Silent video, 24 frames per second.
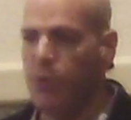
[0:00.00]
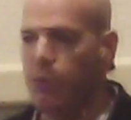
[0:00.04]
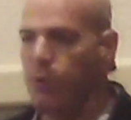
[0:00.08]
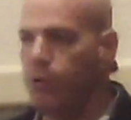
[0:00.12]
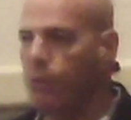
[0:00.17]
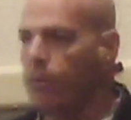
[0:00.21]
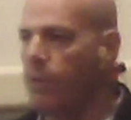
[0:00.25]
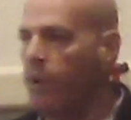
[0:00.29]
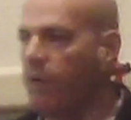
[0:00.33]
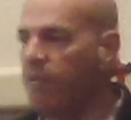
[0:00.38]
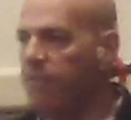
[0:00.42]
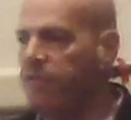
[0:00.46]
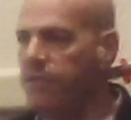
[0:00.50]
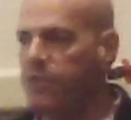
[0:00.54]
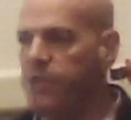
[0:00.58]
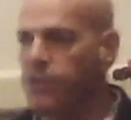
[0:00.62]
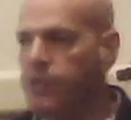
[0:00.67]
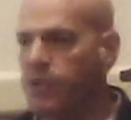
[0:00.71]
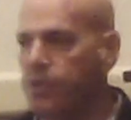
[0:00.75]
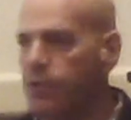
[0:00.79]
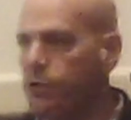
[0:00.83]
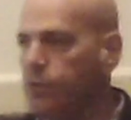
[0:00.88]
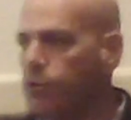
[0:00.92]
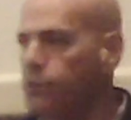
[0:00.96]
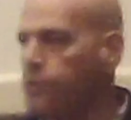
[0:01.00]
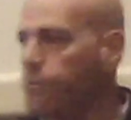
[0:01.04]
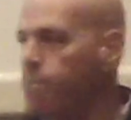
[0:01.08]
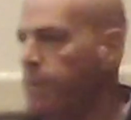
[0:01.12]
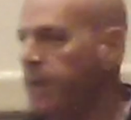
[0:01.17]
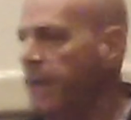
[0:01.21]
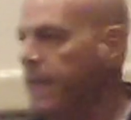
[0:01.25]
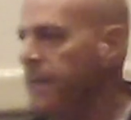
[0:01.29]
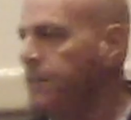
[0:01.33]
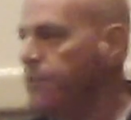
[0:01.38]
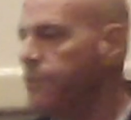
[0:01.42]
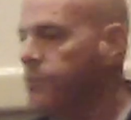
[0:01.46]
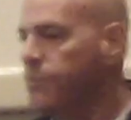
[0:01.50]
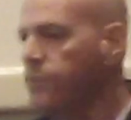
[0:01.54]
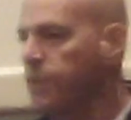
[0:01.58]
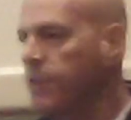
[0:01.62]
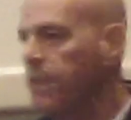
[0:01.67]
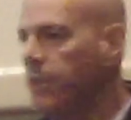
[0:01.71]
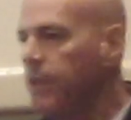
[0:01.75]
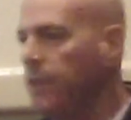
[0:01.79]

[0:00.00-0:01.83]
through our physical space?